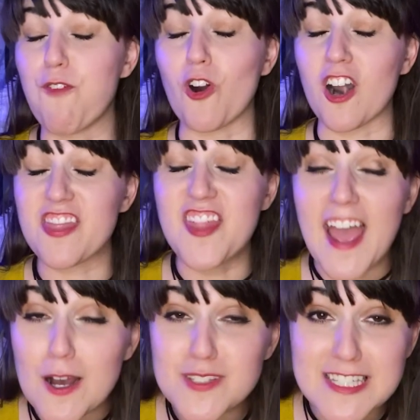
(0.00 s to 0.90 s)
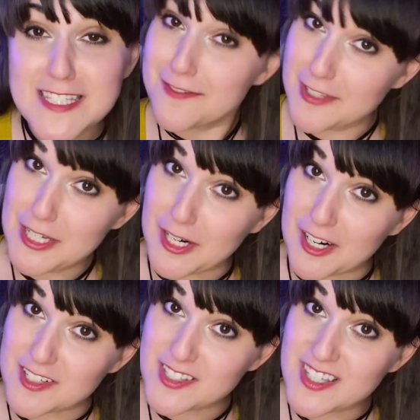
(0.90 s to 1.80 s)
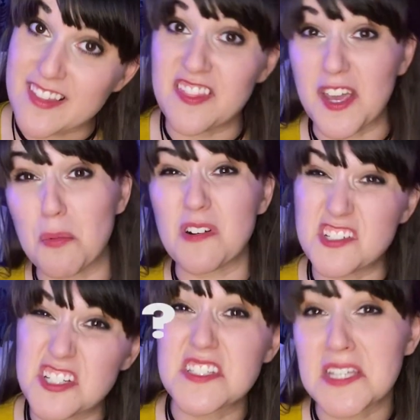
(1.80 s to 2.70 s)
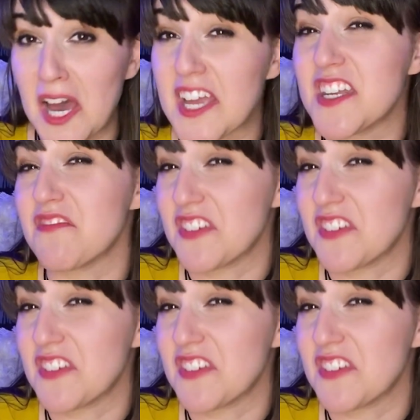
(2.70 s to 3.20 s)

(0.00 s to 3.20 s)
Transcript: For thousands of years, they were just kind of